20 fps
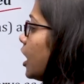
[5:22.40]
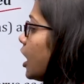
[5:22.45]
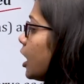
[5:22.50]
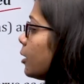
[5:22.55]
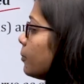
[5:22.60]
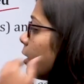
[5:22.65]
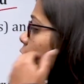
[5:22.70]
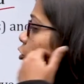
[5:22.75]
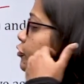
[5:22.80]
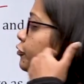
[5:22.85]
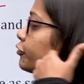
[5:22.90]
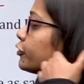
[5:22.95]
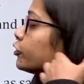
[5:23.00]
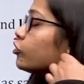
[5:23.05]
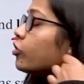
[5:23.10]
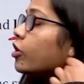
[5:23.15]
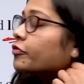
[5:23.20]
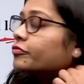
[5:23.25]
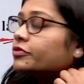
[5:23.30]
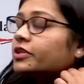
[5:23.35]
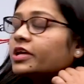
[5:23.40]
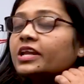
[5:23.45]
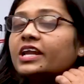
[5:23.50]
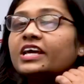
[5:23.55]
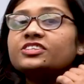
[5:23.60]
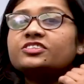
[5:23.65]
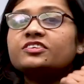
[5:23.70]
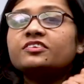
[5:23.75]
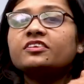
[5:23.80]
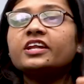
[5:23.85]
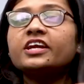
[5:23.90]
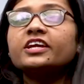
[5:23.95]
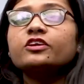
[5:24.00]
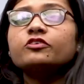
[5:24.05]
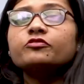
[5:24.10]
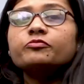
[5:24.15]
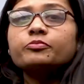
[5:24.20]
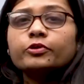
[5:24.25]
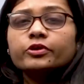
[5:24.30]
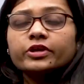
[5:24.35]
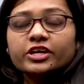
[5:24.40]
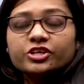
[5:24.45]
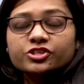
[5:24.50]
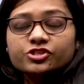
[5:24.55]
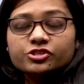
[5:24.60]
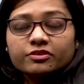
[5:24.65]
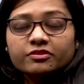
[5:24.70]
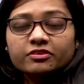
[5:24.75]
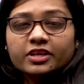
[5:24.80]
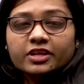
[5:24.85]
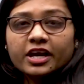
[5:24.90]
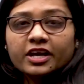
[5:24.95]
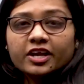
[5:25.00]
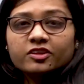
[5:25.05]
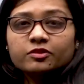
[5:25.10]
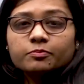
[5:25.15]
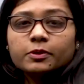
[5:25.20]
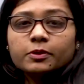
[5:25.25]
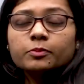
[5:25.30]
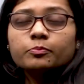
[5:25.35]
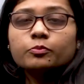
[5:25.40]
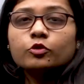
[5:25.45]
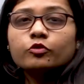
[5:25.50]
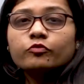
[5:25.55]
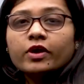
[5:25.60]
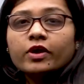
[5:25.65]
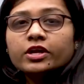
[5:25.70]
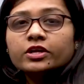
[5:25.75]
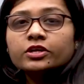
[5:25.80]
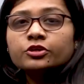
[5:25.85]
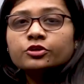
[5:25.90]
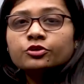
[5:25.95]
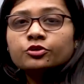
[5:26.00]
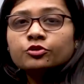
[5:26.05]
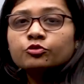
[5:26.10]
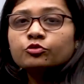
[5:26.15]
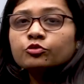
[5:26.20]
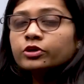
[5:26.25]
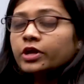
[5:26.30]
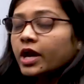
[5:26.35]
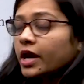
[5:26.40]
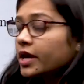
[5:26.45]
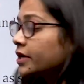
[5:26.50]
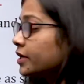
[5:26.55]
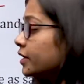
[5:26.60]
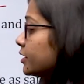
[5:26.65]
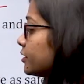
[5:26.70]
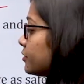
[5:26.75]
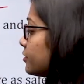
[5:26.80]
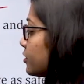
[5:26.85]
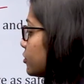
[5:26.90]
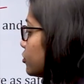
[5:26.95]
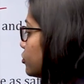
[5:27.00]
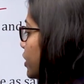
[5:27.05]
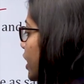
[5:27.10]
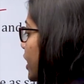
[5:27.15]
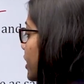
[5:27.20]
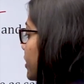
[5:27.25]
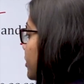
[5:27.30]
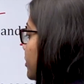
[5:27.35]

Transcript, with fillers: about few of the legislative protections that has been provided to tigers. So that